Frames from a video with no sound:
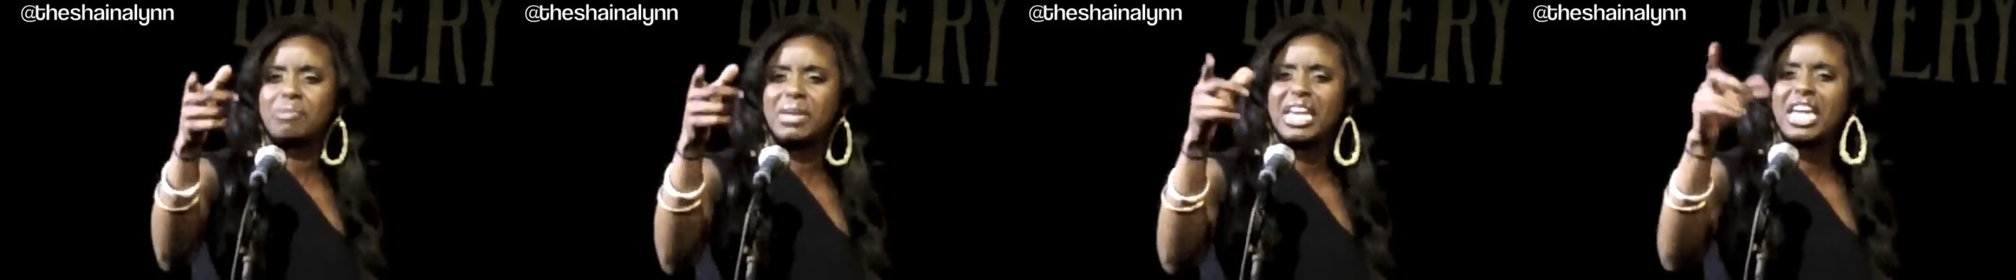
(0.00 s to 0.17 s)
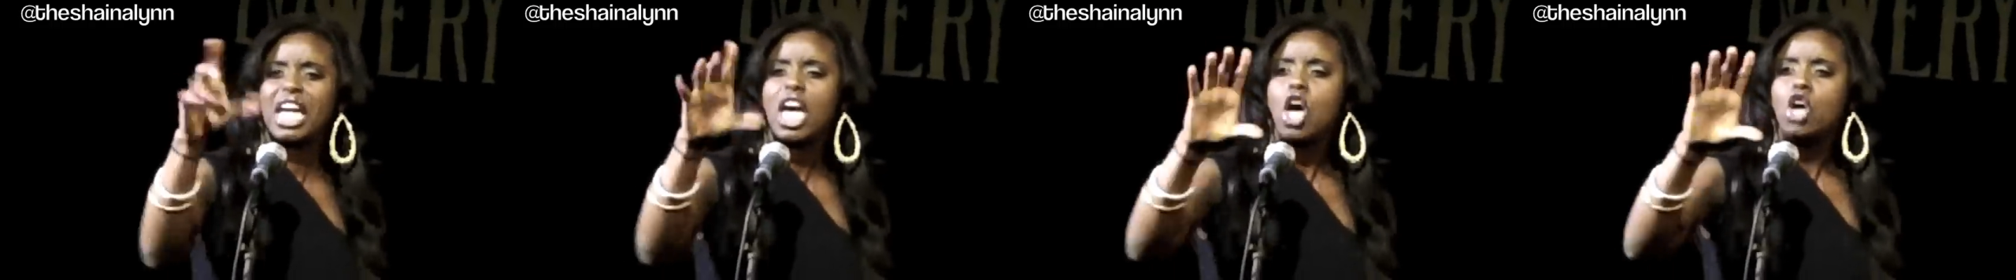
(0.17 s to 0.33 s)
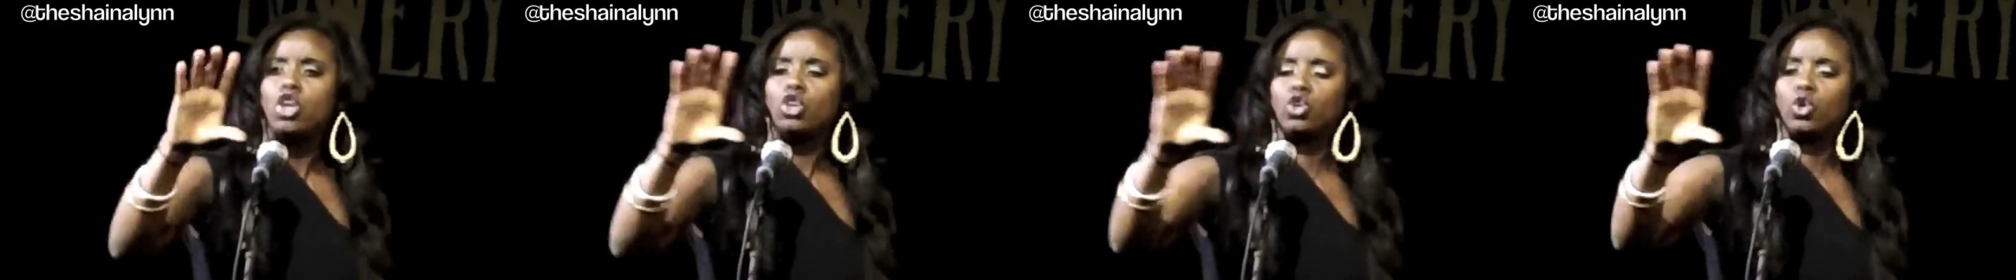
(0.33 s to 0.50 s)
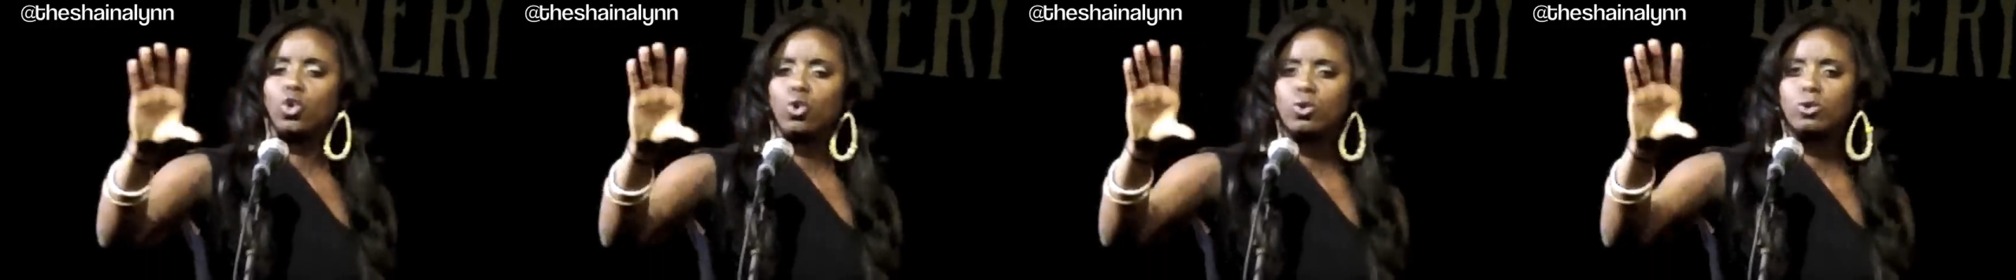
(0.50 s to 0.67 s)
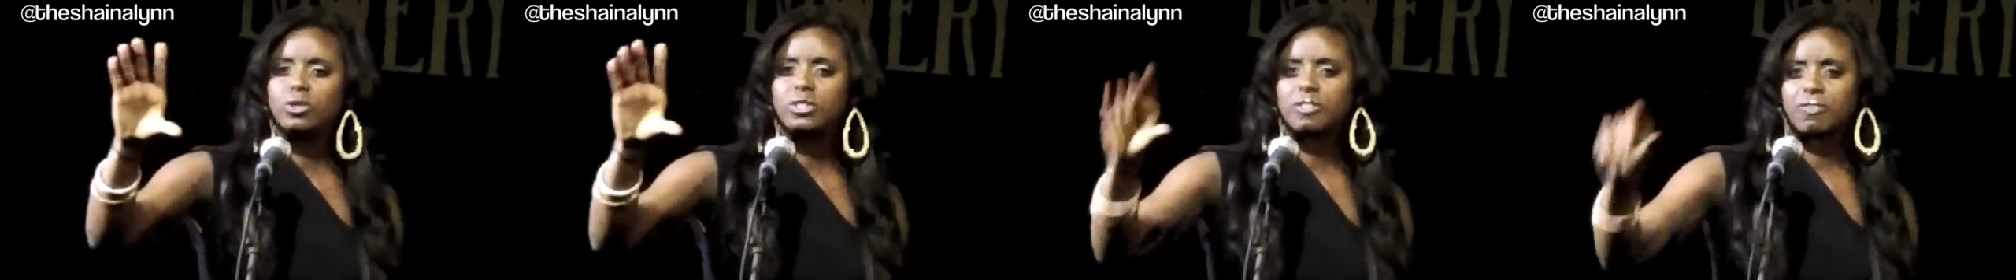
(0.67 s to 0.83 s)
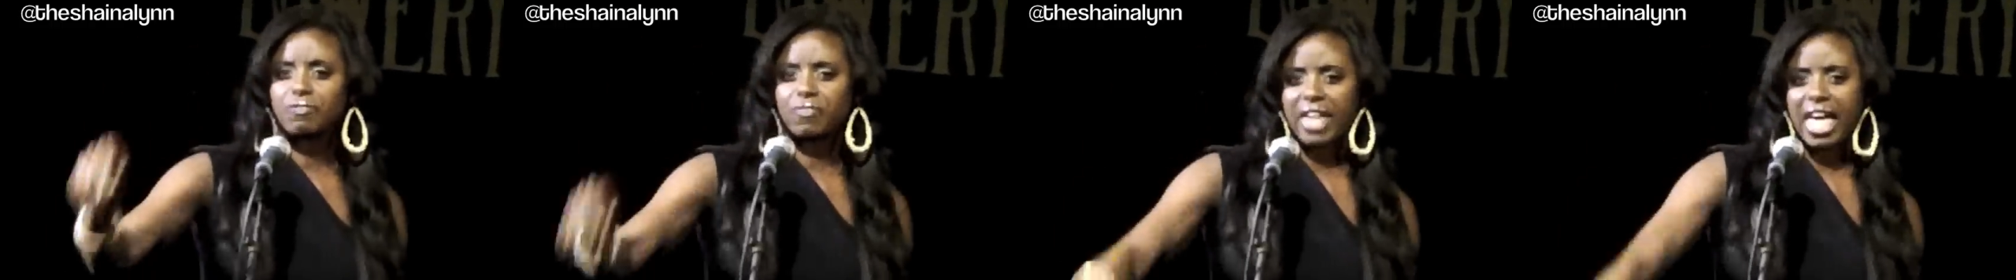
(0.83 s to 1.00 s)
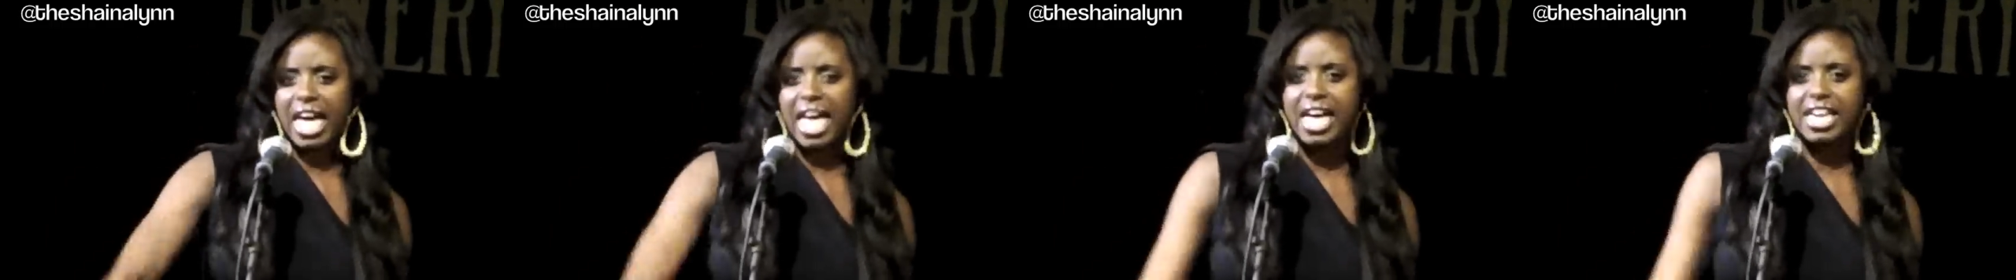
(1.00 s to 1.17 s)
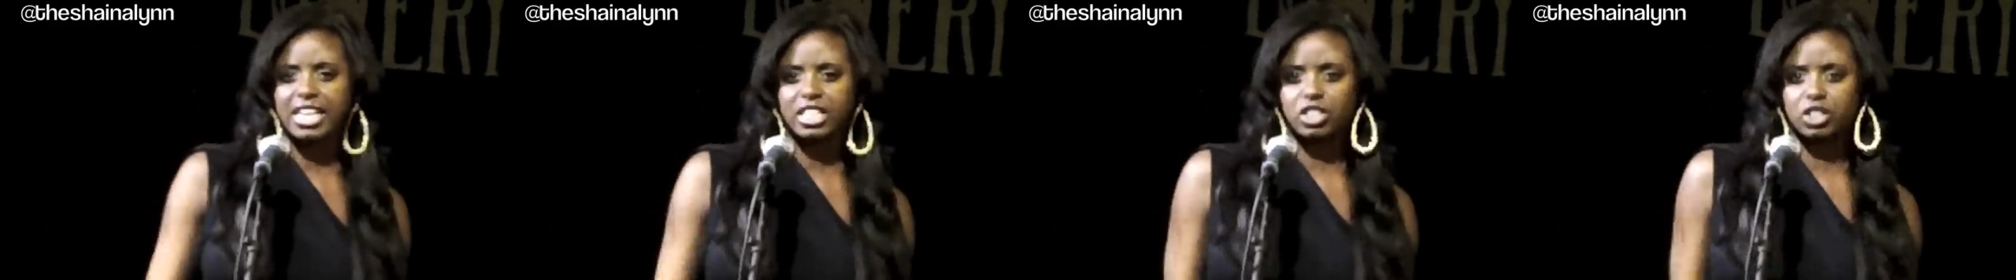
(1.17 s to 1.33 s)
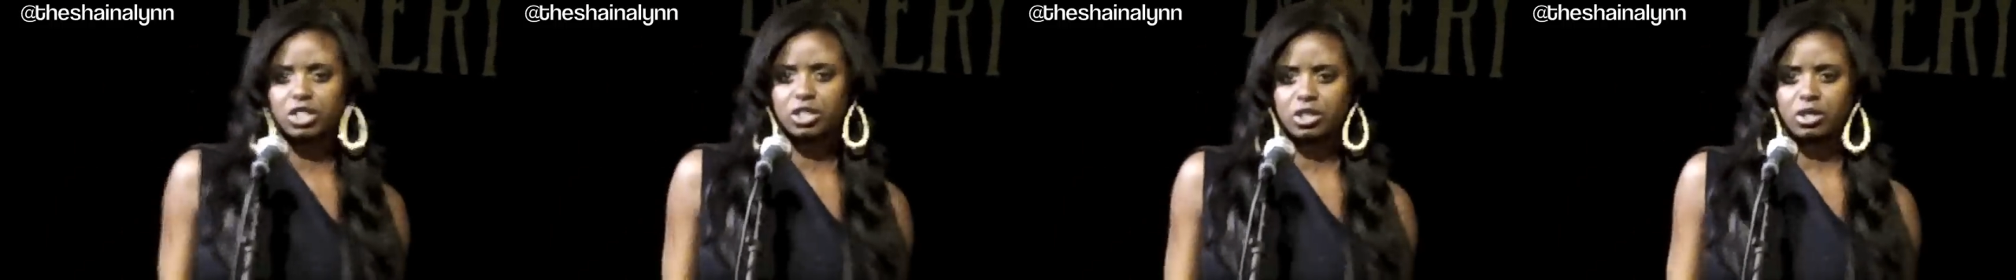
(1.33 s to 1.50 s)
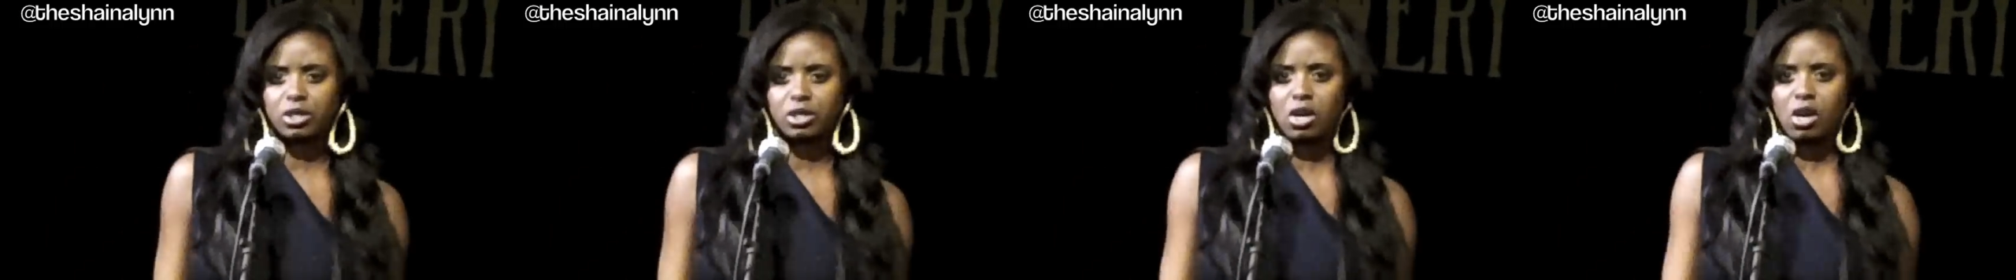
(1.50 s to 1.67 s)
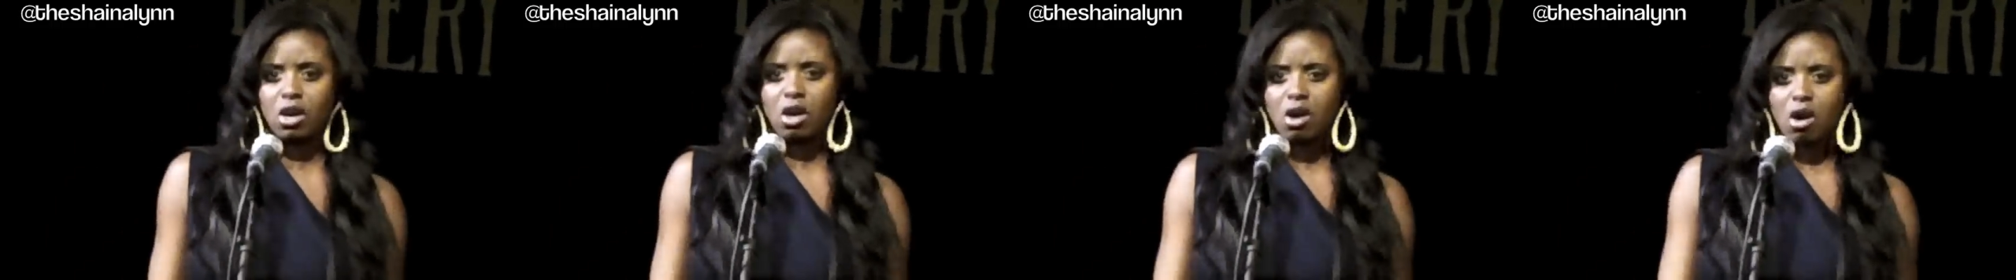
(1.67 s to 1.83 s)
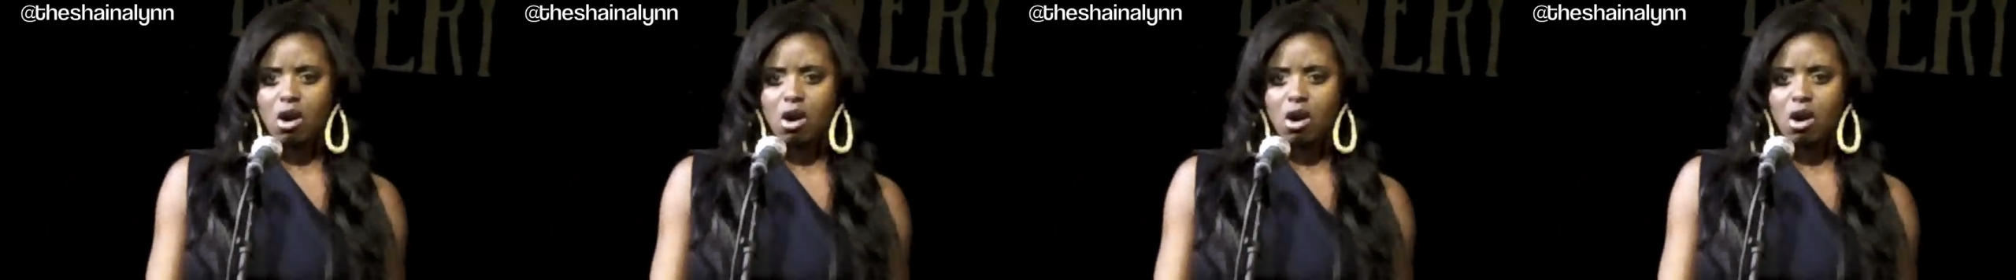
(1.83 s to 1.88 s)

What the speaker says: me. Newsflash.